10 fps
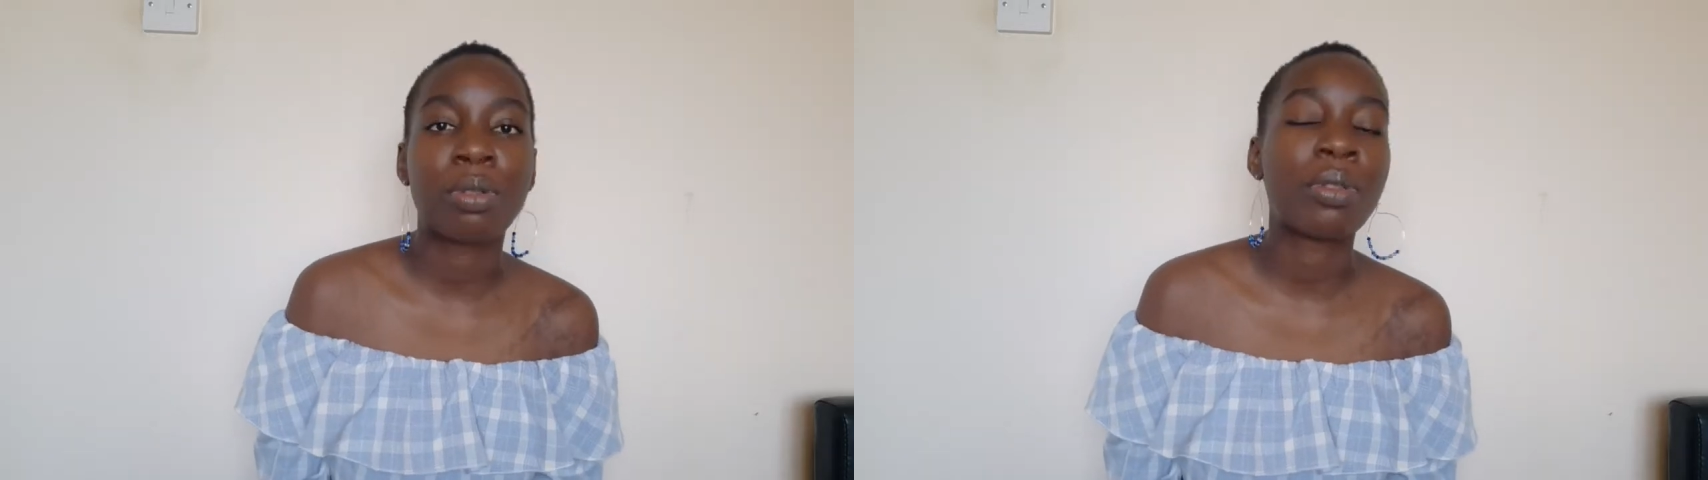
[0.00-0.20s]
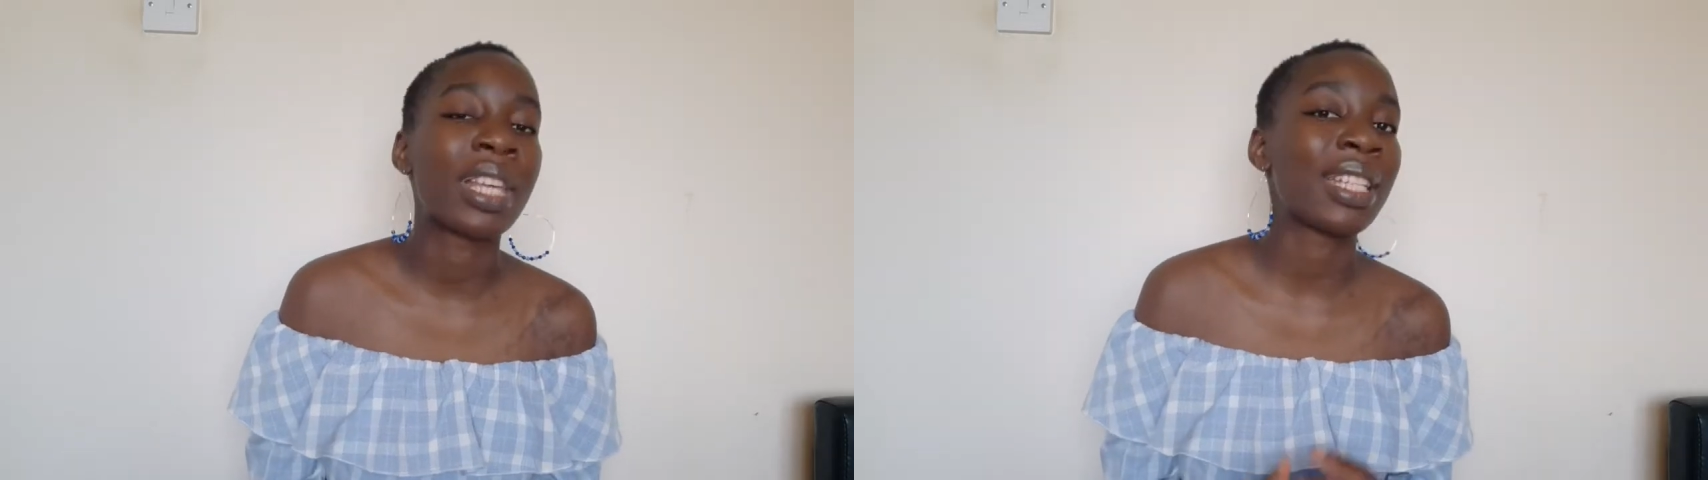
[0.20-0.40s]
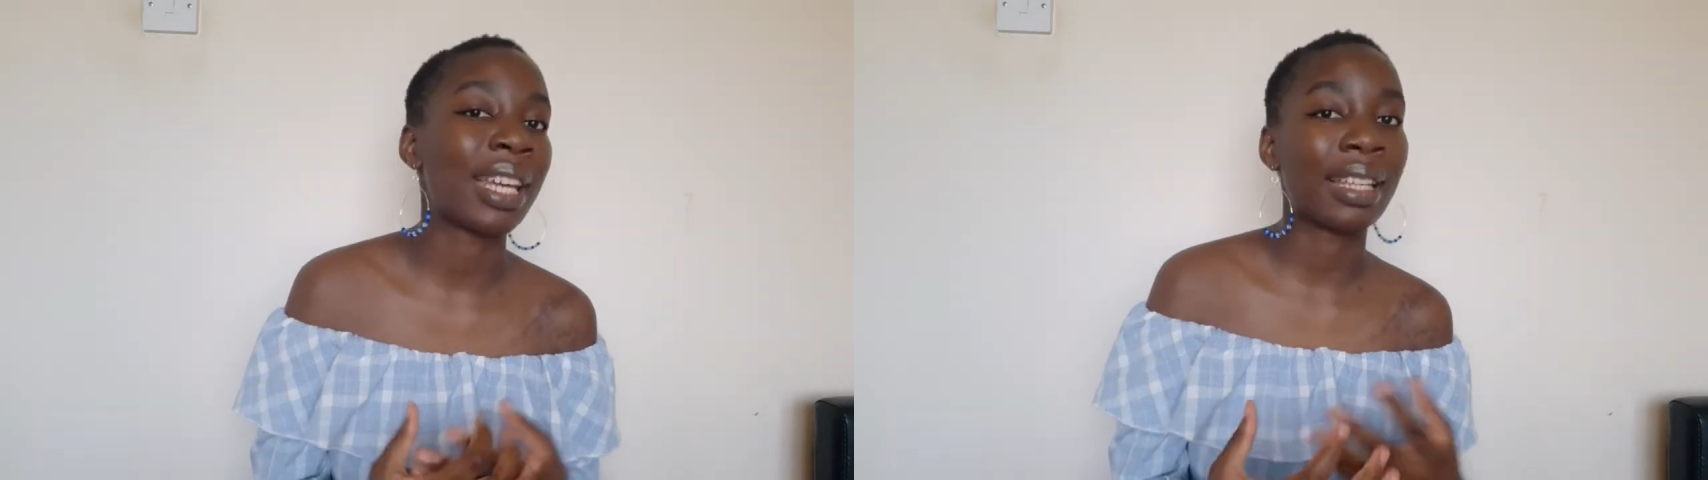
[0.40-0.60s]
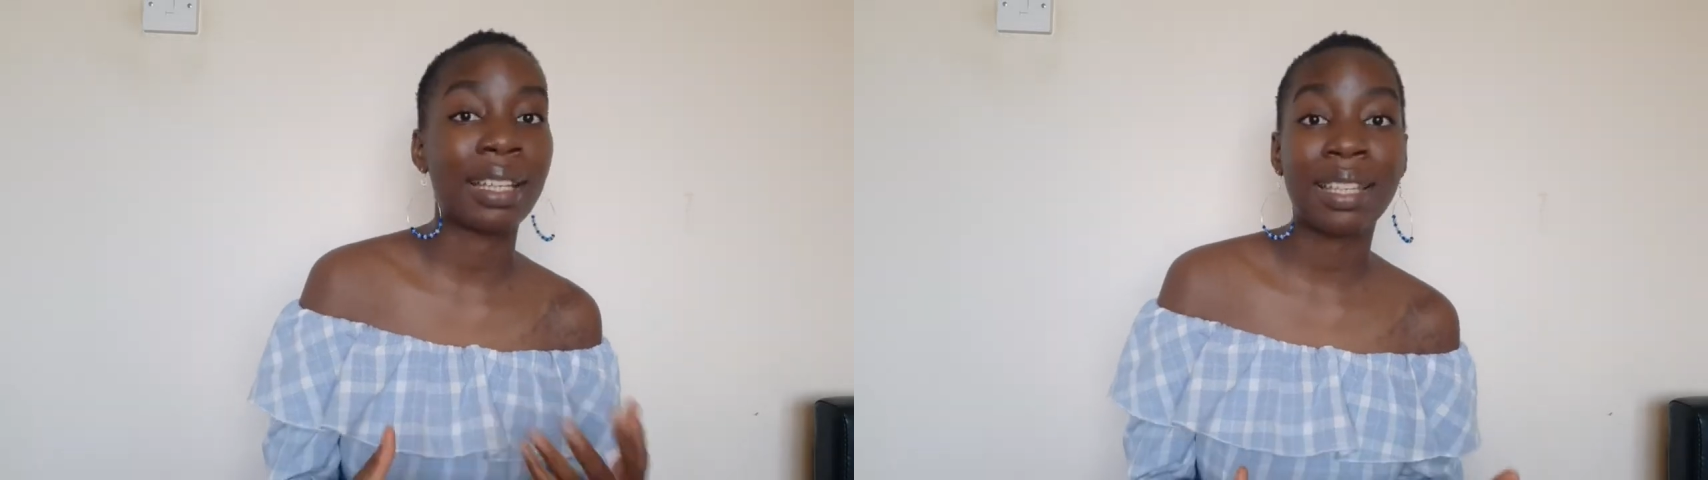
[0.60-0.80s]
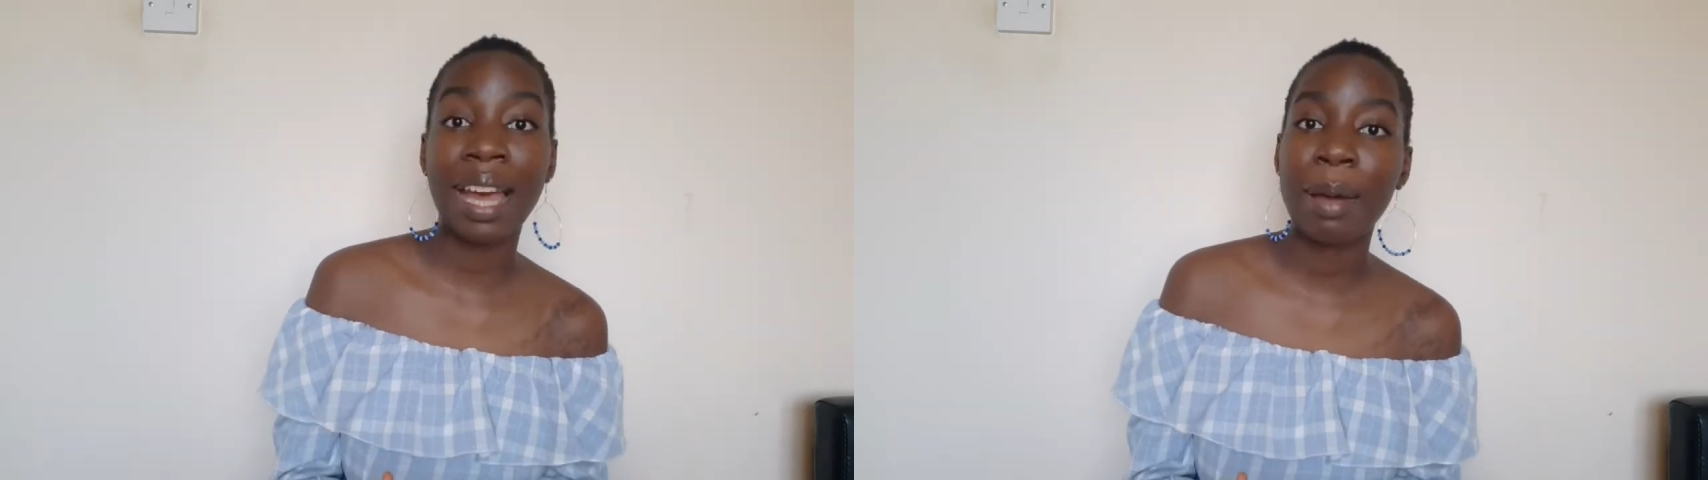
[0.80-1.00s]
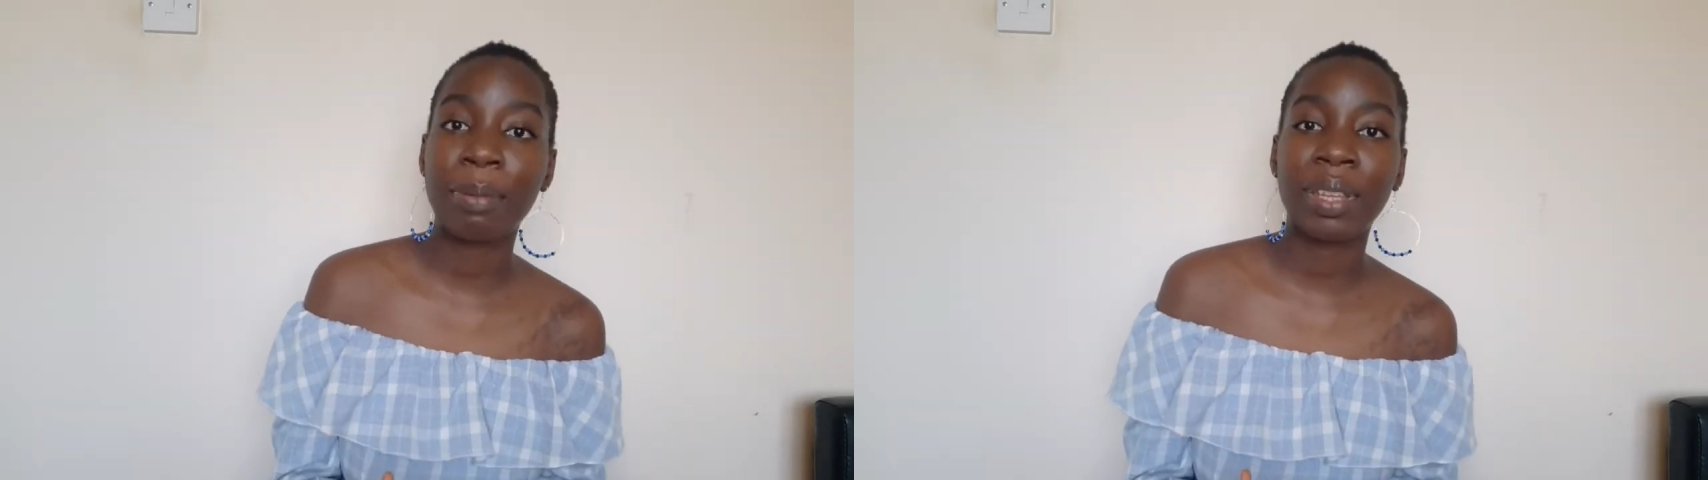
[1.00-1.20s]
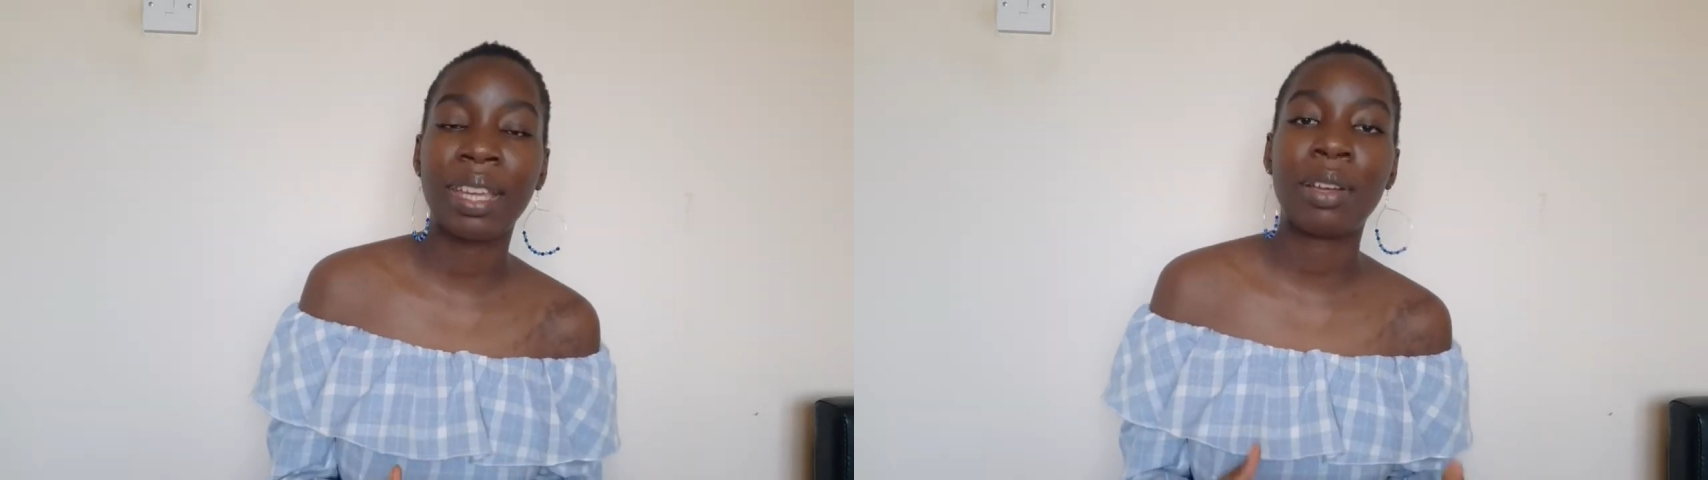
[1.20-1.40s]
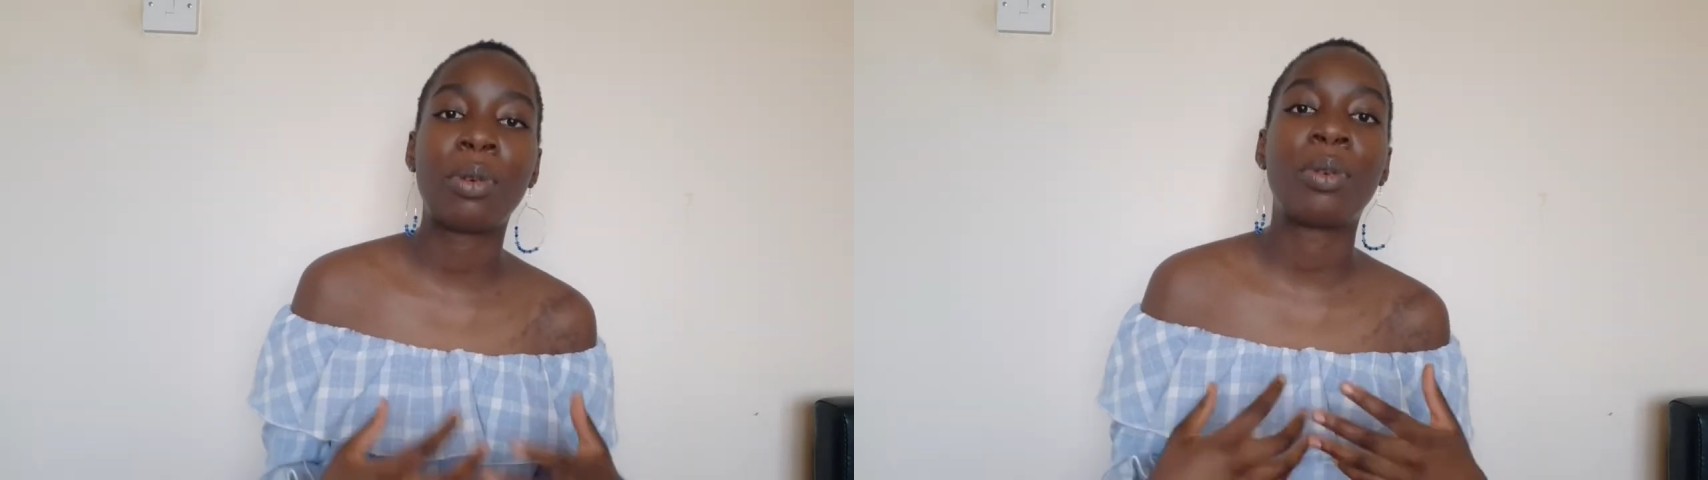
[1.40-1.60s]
or they're taking a gap year,